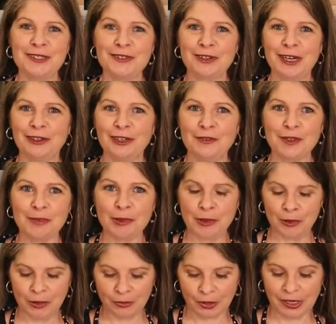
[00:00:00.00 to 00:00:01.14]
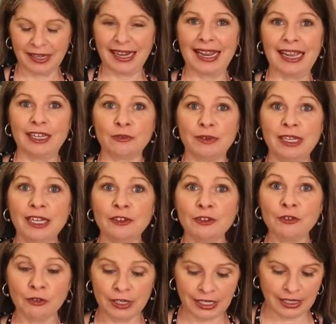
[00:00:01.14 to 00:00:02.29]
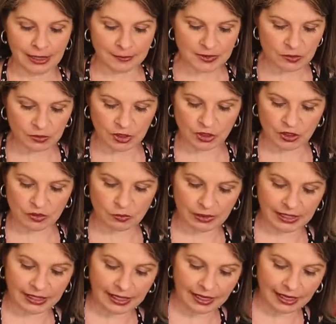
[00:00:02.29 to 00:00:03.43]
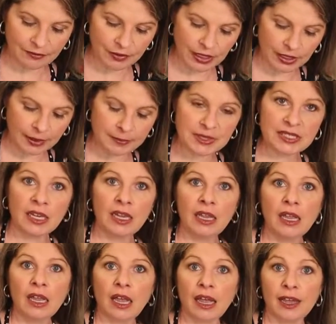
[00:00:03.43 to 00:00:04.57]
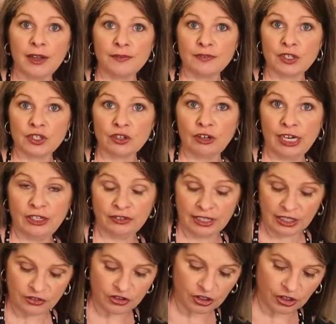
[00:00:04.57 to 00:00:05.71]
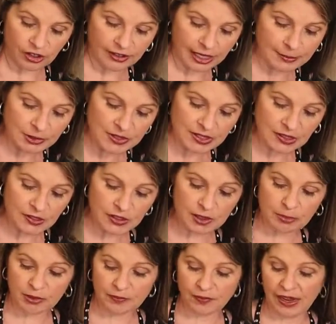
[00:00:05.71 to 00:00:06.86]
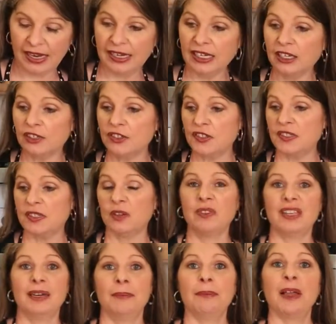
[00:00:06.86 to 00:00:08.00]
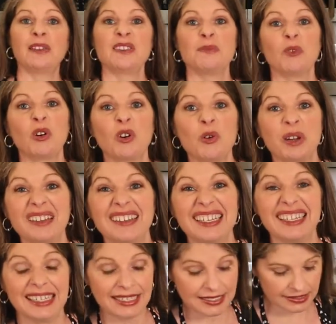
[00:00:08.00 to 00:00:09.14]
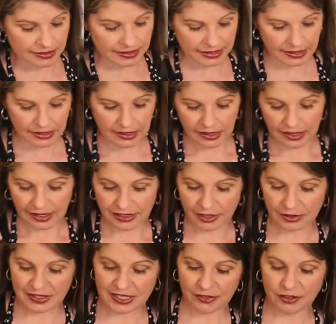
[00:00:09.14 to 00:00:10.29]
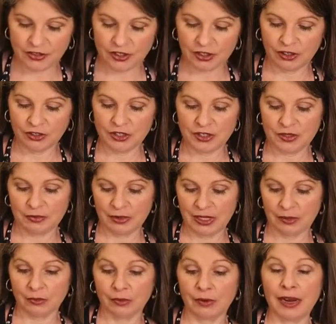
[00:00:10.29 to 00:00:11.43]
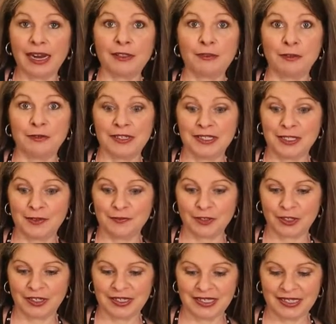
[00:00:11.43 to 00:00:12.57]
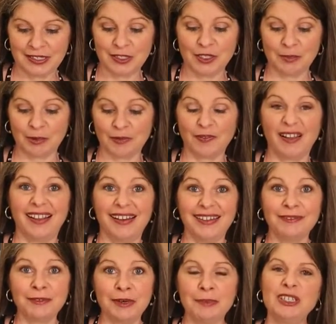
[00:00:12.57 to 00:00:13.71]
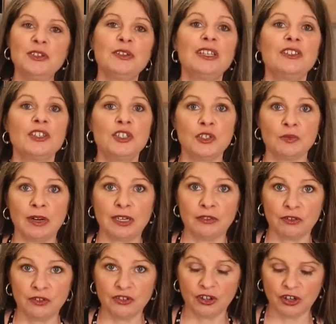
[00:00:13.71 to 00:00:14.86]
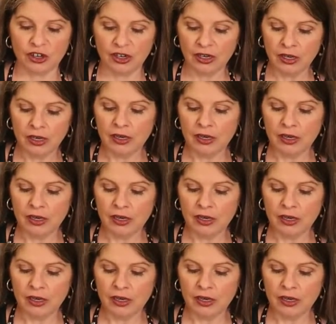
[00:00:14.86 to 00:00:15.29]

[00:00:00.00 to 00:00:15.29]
the strainer over the bowl, we're going to add 300 grams, which is 1.5 cups of granulated sugar, and I'm using super fine here just so that it melts more quickly and easily. And notice how the sugar just went right through the sifter because that's a super fine one, but you could just use regular sugar.